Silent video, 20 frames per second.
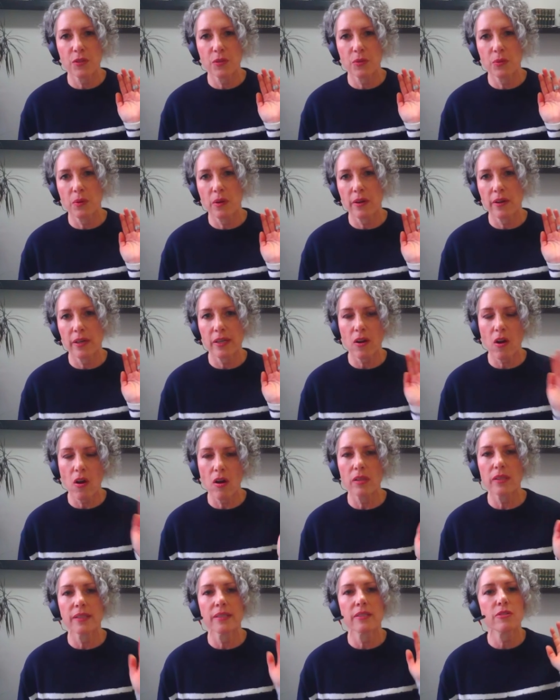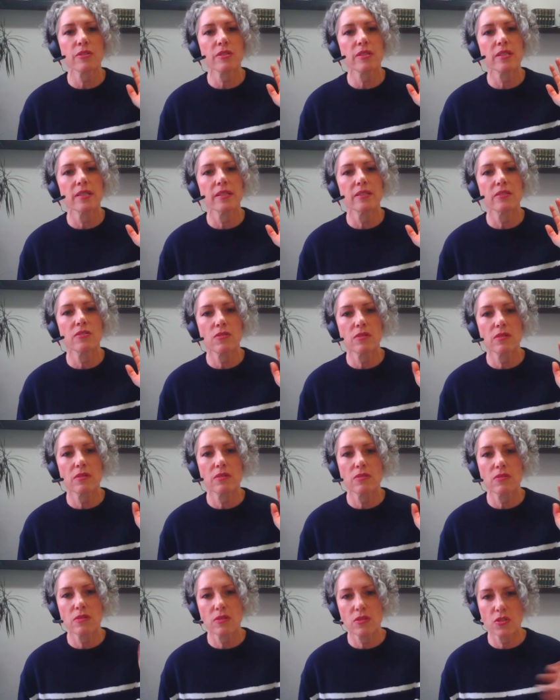you are at all interested,
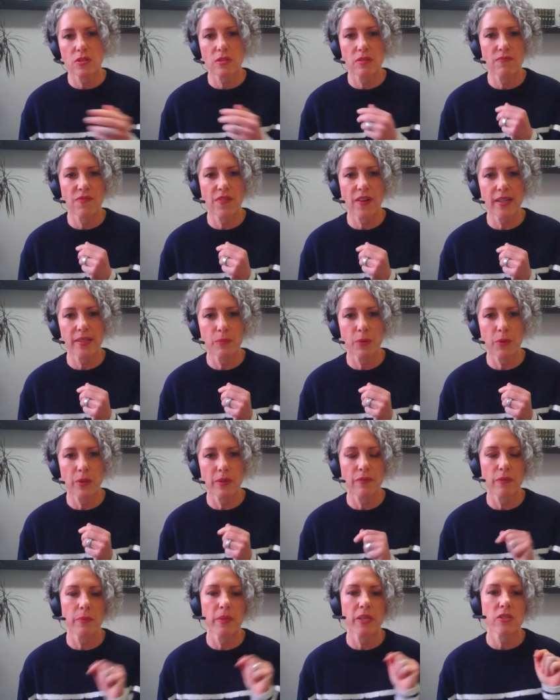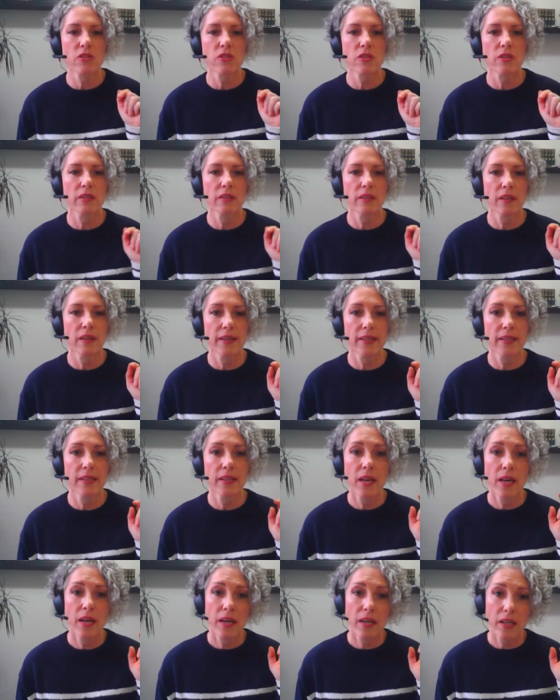find more information online,
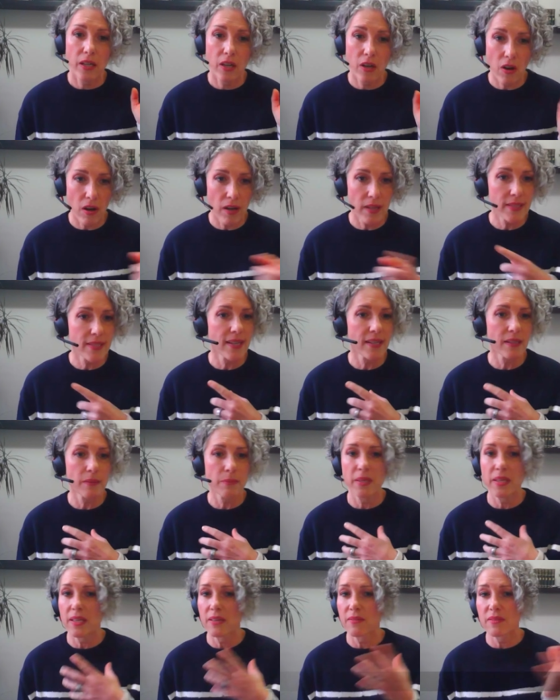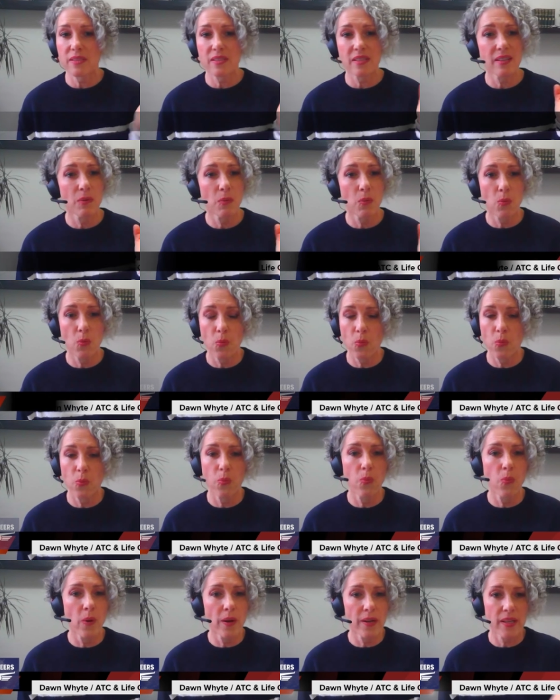contact me, even say,
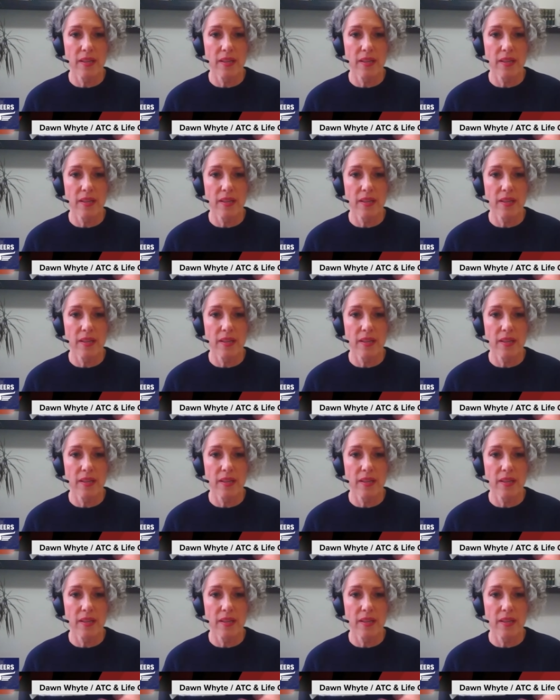what